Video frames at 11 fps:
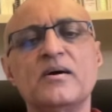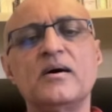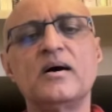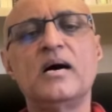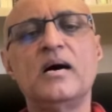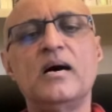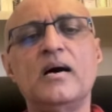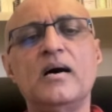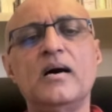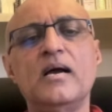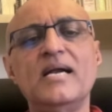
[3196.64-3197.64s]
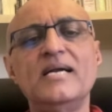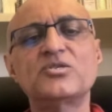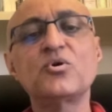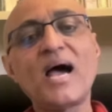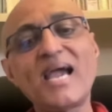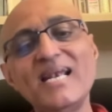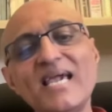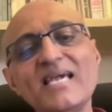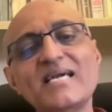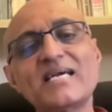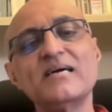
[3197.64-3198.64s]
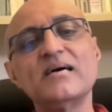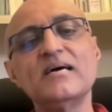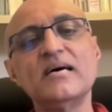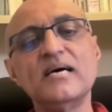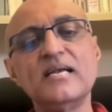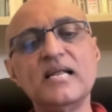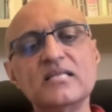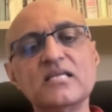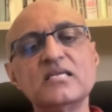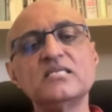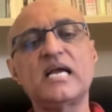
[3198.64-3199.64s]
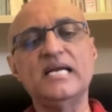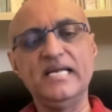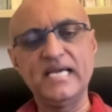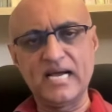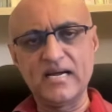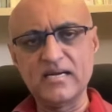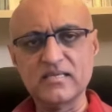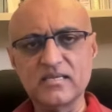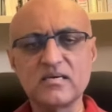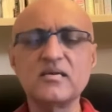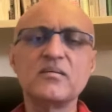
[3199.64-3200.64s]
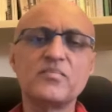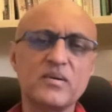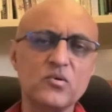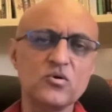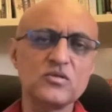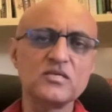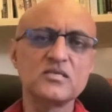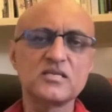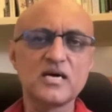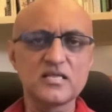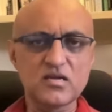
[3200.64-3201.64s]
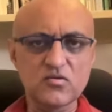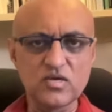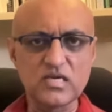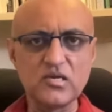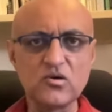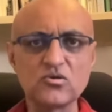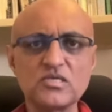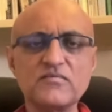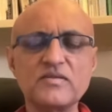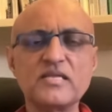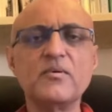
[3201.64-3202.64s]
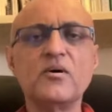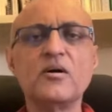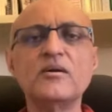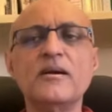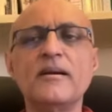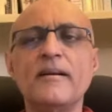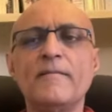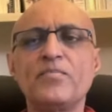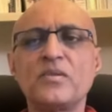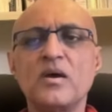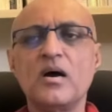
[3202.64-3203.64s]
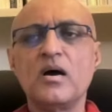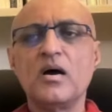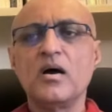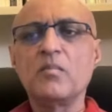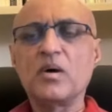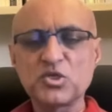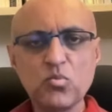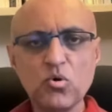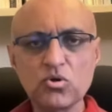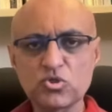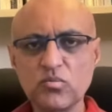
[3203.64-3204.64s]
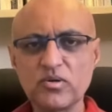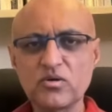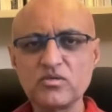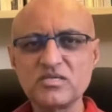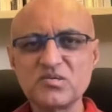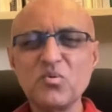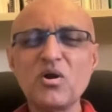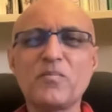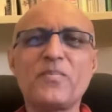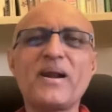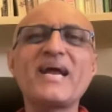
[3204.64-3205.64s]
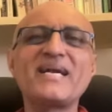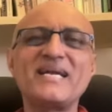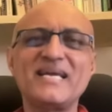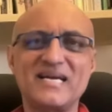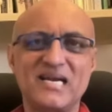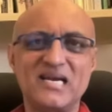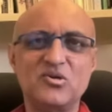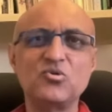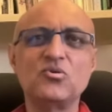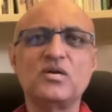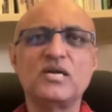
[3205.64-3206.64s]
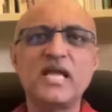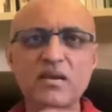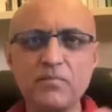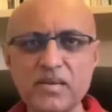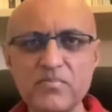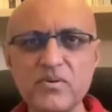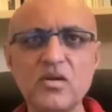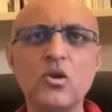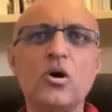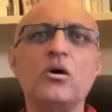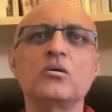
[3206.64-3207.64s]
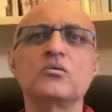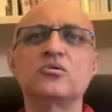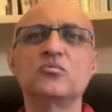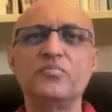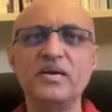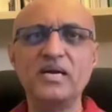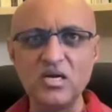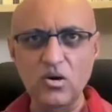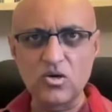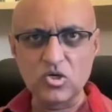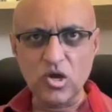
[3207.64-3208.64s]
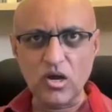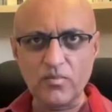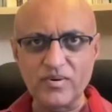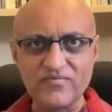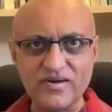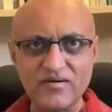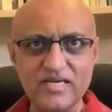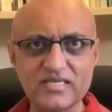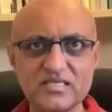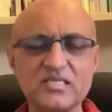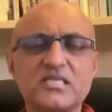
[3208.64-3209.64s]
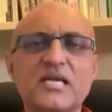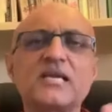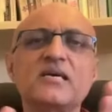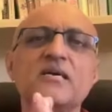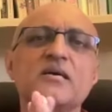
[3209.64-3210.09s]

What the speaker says: And so I like Nandan's idea that Pramod and Siddharth are working closely with him on, much more so because it's more practical to take people along, to build on top of our existing,